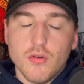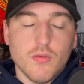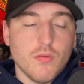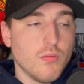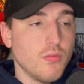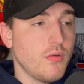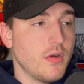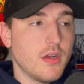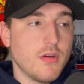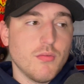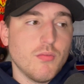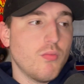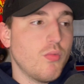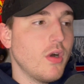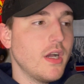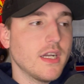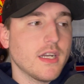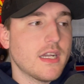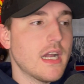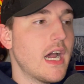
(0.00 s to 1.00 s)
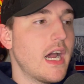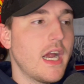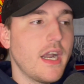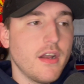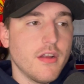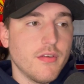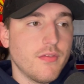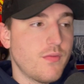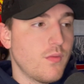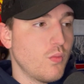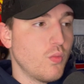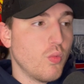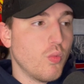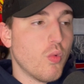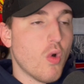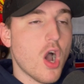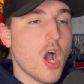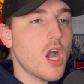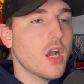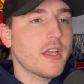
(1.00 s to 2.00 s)
what kind of
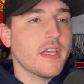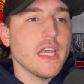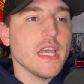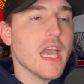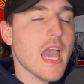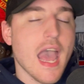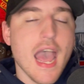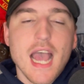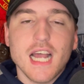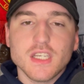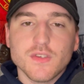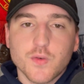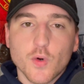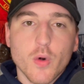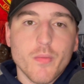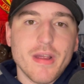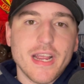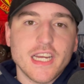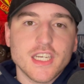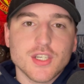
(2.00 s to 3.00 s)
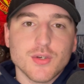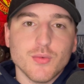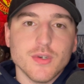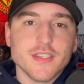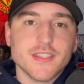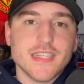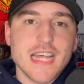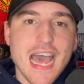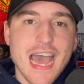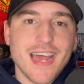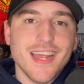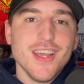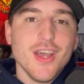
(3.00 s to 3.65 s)
wonky-ass formation was that?